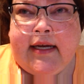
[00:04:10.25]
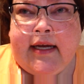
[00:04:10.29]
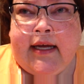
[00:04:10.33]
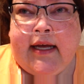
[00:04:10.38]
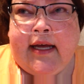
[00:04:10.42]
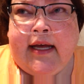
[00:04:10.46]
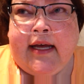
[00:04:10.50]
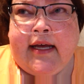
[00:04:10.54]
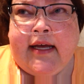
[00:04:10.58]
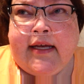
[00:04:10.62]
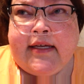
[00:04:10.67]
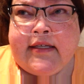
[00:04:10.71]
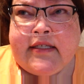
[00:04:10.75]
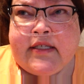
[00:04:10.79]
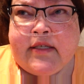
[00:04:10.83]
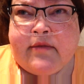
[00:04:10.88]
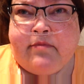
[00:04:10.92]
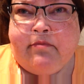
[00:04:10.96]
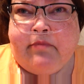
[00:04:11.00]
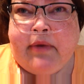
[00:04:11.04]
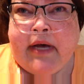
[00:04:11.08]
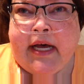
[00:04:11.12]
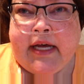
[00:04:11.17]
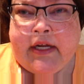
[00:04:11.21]
uh,
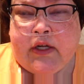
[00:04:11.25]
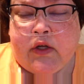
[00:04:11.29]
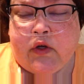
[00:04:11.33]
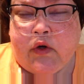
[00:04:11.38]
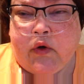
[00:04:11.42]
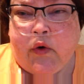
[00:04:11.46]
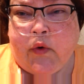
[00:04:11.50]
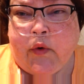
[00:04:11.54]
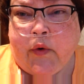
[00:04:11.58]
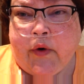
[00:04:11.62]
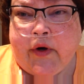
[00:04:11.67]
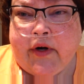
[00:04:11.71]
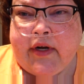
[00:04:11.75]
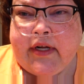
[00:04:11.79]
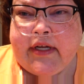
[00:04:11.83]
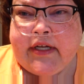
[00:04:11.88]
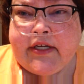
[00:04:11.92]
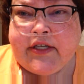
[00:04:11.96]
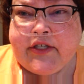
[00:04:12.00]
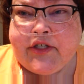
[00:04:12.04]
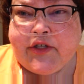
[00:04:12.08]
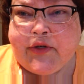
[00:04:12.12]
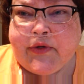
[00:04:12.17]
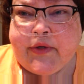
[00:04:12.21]
spinal cord
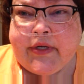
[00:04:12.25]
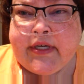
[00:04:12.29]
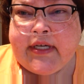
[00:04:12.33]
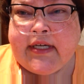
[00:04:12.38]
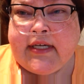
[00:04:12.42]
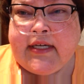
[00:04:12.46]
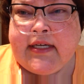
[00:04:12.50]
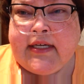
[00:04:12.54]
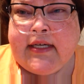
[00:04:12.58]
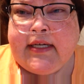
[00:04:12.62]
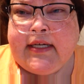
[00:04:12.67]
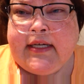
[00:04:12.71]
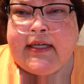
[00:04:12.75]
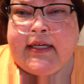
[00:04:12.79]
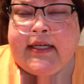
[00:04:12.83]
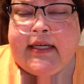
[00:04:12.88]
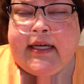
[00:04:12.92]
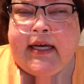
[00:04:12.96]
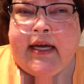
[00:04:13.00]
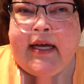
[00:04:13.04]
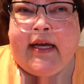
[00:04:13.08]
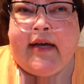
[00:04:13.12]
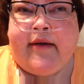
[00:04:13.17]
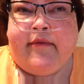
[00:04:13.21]
injury
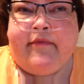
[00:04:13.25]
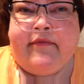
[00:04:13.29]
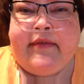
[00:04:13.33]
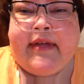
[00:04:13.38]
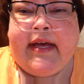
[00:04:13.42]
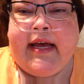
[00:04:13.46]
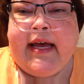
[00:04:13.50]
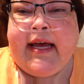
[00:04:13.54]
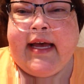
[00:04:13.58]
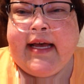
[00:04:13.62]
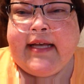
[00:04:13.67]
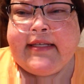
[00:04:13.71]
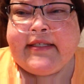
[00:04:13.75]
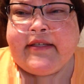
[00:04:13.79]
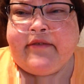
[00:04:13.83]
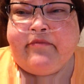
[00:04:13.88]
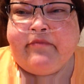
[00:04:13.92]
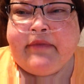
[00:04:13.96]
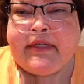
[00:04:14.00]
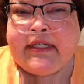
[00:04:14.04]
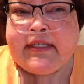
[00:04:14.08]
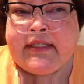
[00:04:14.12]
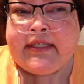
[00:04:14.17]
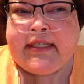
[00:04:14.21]
um, that
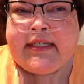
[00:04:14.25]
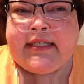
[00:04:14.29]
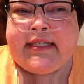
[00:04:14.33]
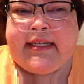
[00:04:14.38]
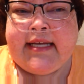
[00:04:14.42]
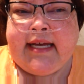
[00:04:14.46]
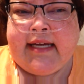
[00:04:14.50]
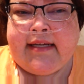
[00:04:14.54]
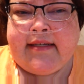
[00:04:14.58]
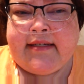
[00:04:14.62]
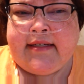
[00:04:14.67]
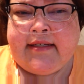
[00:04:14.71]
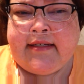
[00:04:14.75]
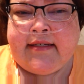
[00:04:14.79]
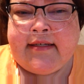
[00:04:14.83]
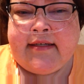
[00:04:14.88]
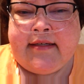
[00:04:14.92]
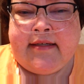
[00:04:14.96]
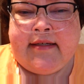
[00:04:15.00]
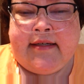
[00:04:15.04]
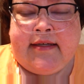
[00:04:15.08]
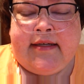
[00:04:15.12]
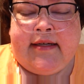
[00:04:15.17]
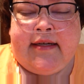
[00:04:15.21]
hasn't been detected
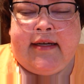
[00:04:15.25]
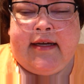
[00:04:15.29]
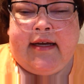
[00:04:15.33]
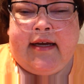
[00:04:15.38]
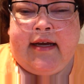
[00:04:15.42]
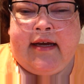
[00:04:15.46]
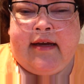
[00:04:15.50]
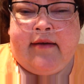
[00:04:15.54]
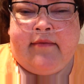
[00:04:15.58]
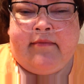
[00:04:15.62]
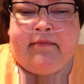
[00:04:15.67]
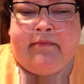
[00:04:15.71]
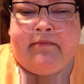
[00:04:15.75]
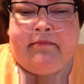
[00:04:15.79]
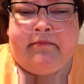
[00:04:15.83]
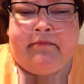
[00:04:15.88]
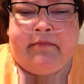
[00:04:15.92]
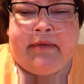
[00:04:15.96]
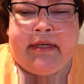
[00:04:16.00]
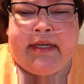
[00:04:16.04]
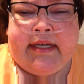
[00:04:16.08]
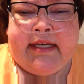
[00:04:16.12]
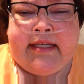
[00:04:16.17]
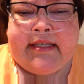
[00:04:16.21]
um,
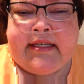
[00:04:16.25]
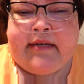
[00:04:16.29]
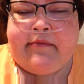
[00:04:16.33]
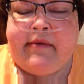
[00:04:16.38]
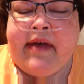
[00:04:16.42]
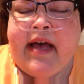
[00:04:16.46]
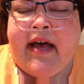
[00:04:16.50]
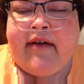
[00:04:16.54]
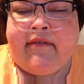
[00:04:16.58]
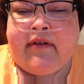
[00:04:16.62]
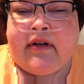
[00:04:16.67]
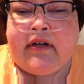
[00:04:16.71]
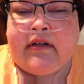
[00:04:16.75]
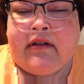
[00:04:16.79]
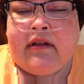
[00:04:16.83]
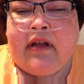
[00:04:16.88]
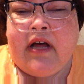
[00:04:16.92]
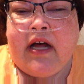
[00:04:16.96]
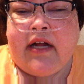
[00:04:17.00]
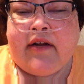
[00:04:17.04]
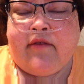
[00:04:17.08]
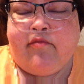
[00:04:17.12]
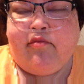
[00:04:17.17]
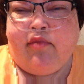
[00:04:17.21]
because I'm having a
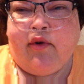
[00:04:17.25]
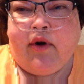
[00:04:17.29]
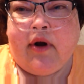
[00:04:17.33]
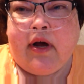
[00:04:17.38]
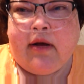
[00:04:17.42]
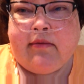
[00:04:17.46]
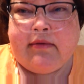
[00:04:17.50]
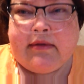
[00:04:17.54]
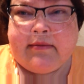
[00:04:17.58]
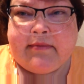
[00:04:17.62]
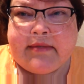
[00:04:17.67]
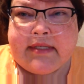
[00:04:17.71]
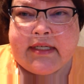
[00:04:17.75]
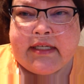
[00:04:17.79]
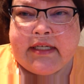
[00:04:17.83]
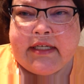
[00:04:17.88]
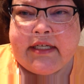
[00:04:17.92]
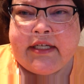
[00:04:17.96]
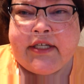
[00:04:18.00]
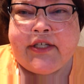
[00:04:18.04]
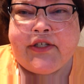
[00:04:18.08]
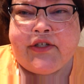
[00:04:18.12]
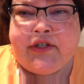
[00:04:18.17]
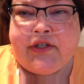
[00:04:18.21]
lot of problems and
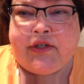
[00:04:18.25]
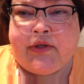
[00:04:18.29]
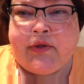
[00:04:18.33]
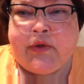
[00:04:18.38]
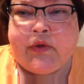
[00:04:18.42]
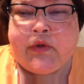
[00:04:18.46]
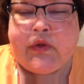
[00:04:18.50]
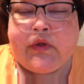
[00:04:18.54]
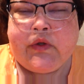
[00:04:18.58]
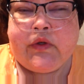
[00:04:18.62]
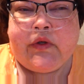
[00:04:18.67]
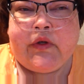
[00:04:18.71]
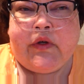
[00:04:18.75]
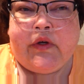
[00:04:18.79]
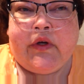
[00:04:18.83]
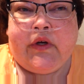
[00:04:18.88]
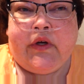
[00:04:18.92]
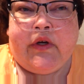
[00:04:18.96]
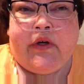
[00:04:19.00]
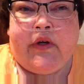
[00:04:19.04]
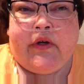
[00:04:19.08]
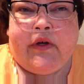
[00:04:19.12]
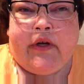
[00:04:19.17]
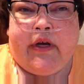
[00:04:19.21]
issues
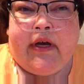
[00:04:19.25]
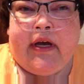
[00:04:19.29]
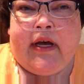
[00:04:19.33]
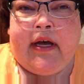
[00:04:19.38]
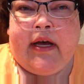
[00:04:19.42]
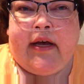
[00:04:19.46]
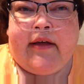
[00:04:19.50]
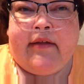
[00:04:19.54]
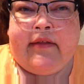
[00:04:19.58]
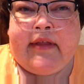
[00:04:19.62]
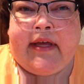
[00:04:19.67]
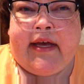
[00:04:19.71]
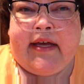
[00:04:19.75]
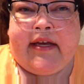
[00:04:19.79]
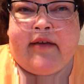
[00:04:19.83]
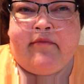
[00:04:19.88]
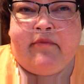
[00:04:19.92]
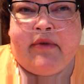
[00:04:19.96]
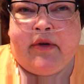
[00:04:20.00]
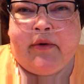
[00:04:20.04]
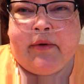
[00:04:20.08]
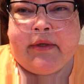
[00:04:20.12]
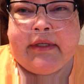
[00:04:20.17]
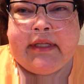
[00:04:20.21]
that can
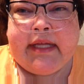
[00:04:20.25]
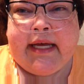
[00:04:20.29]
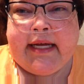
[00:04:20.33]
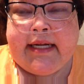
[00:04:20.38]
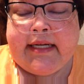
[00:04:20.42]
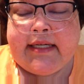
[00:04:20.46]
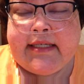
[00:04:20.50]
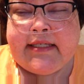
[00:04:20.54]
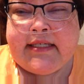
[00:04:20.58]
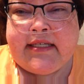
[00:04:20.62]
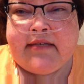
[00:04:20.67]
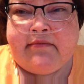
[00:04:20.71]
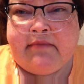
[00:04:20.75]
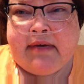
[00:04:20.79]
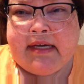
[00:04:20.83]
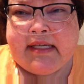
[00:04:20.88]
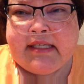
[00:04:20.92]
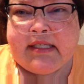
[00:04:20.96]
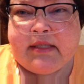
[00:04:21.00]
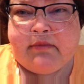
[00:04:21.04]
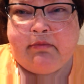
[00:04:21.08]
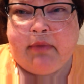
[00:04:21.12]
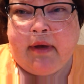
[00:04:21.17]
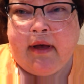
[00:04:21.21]
be related to my
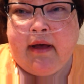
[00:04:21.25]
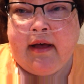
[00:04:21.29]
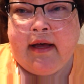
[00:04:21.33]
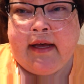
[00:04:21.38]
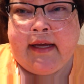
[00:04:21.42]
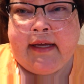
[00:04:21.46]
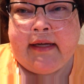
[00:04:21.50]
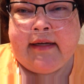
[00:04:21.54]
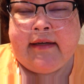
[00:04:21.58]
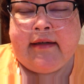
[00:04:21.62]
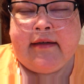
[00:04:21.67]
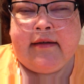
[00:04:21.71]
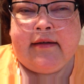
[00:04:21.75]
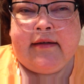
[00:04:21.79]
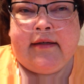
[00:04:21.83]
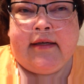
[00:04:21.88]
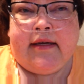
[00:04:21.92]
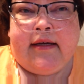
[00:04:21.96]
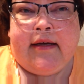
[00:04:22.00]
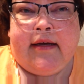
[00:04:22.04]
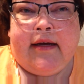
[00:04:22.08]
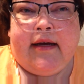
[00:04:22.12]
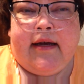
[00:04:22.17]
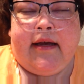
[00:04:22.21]
spine.
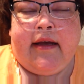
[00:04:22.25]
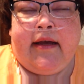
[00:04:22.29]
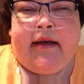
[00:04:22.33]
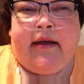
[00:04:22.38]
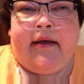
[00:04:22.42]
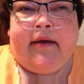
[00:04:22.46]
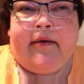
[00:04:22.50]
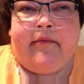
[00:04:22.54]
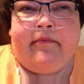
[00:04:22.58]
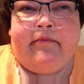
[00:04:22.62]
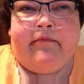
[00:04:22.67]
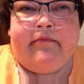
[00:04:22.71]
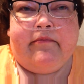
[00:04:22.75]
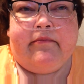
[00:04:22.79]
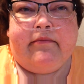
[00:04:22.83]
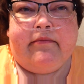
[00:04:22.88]
Um,